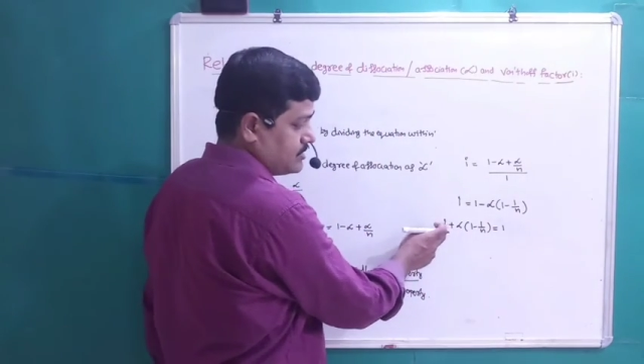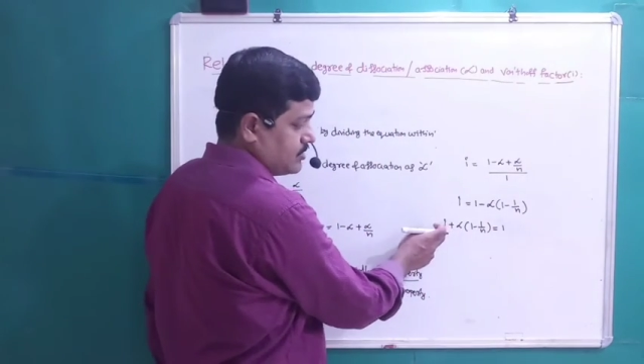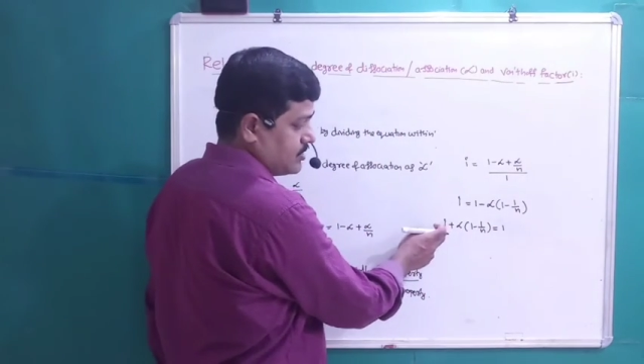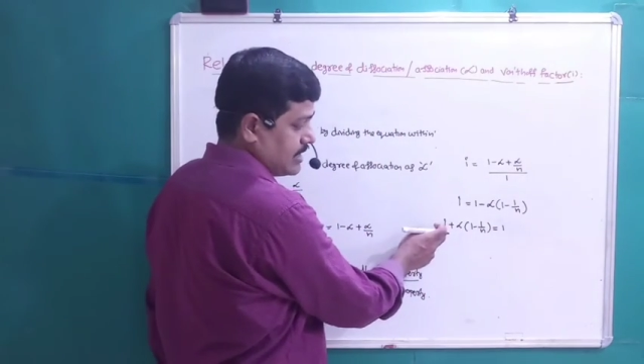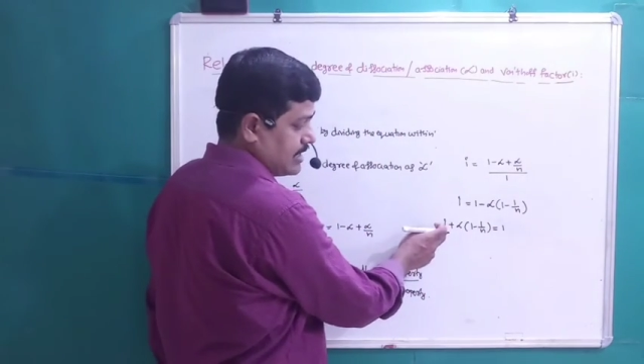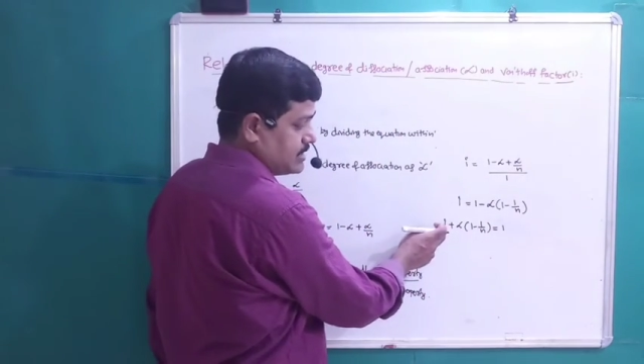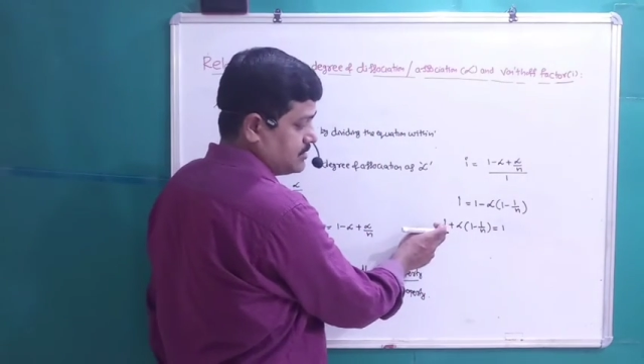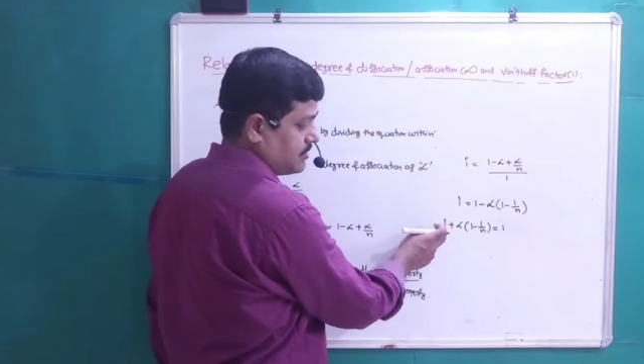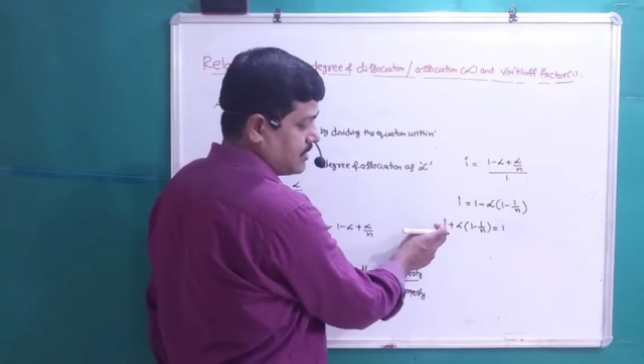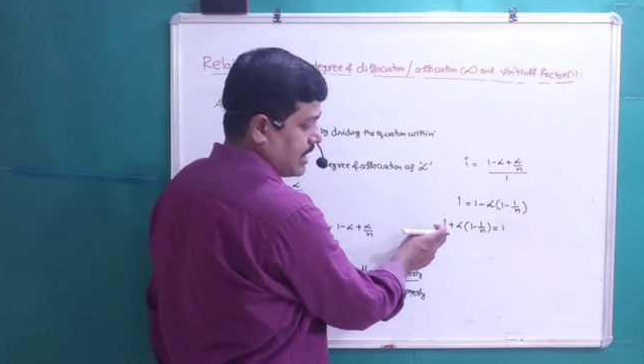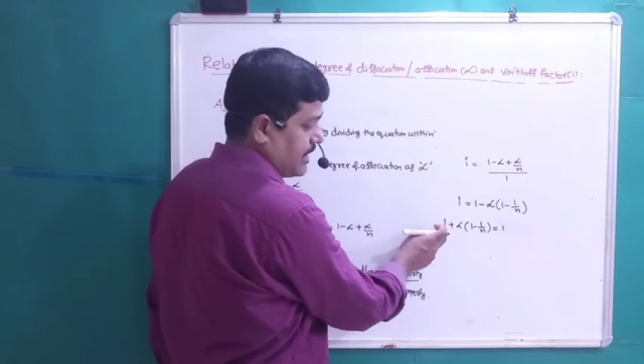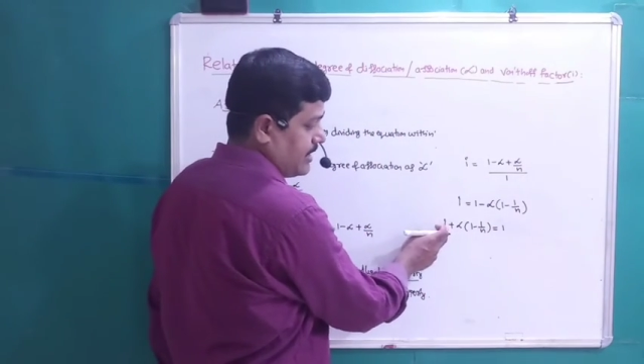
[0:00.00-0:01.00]
so
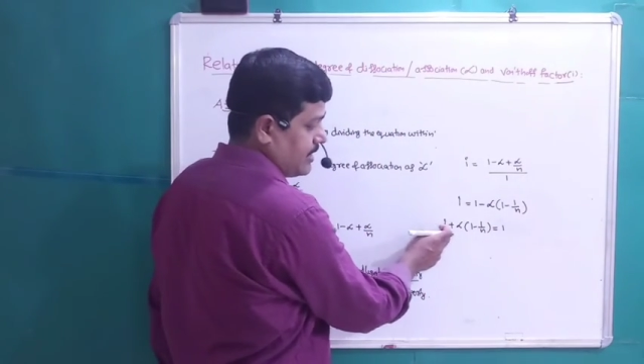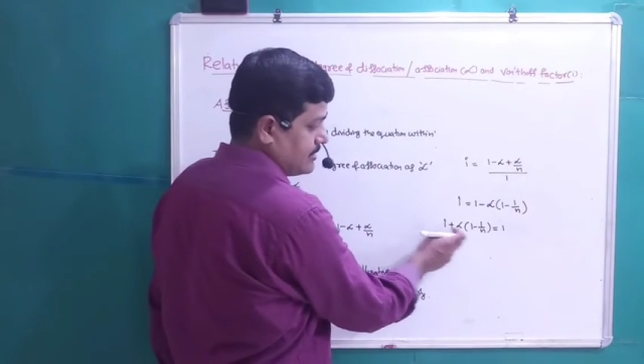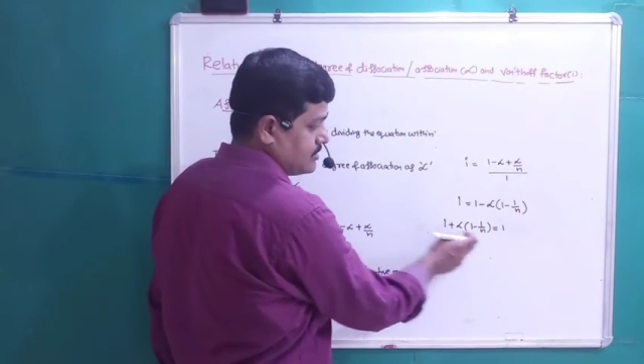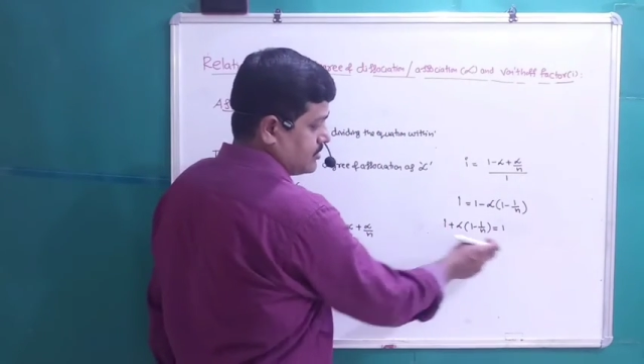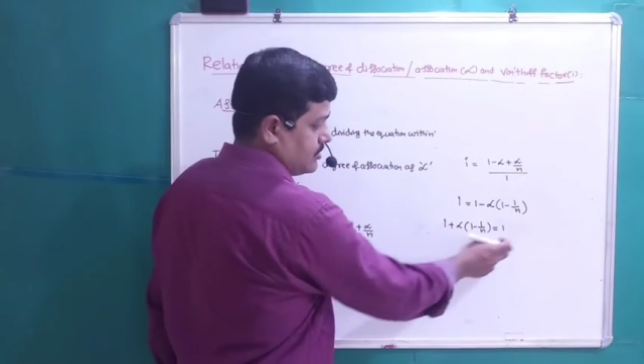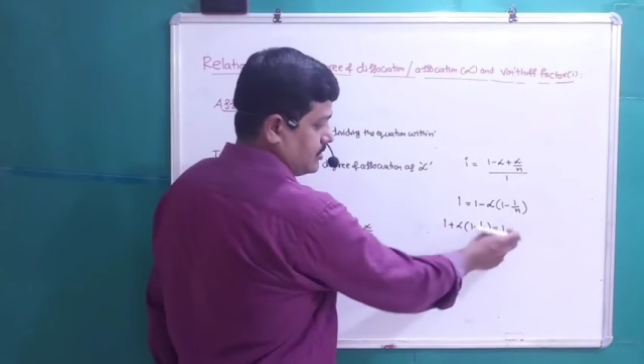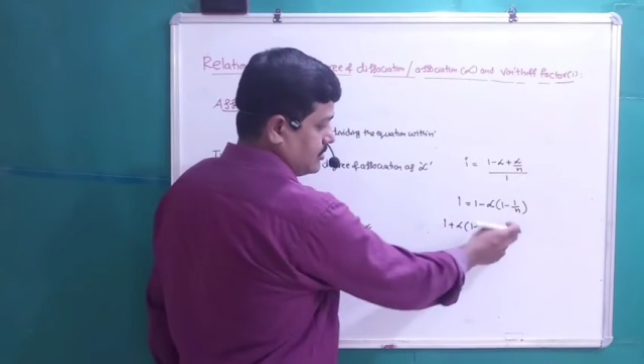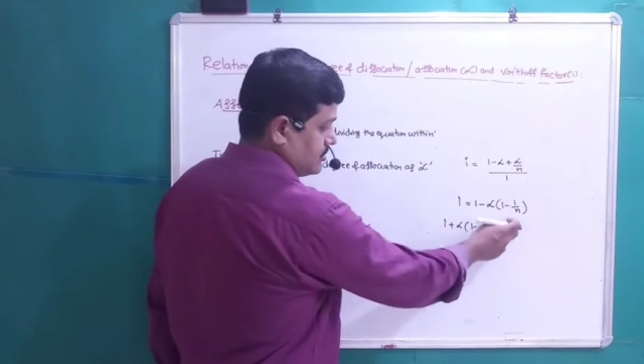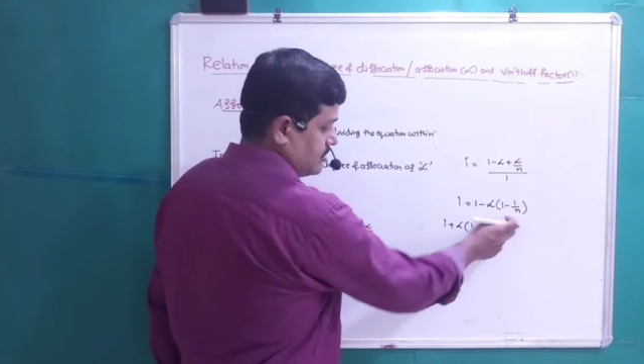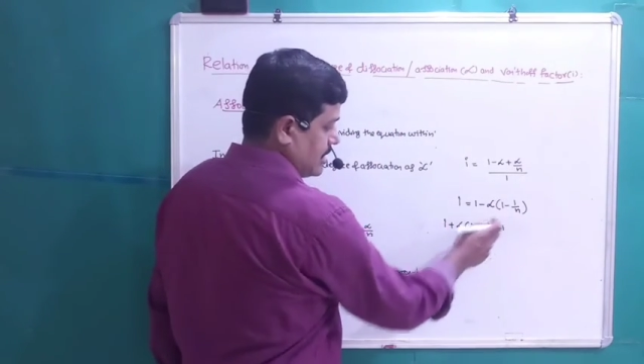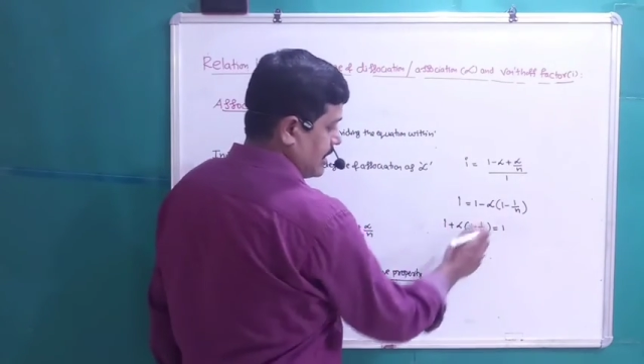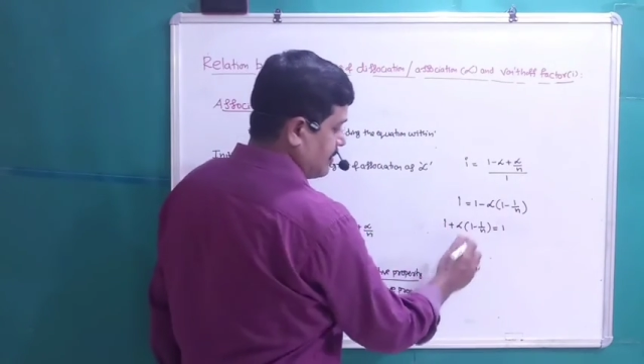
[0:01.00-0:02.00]
transfer I also
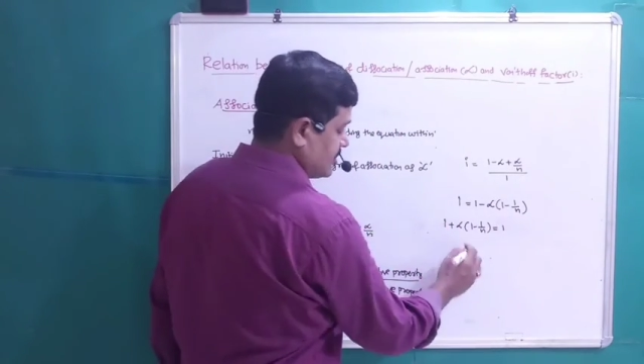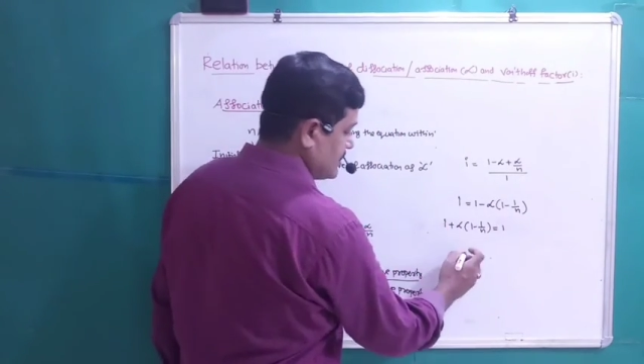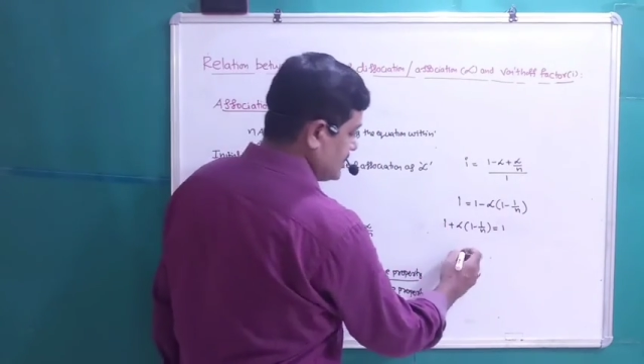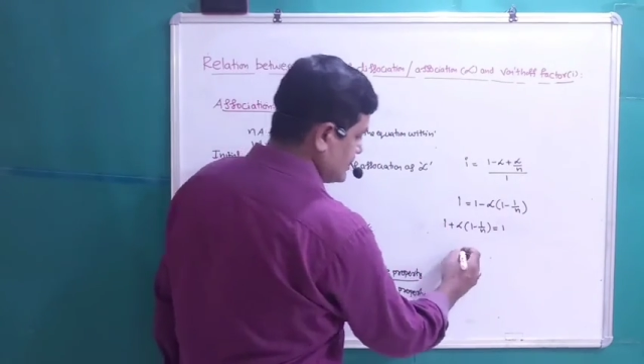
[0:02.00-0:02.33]
to the opposite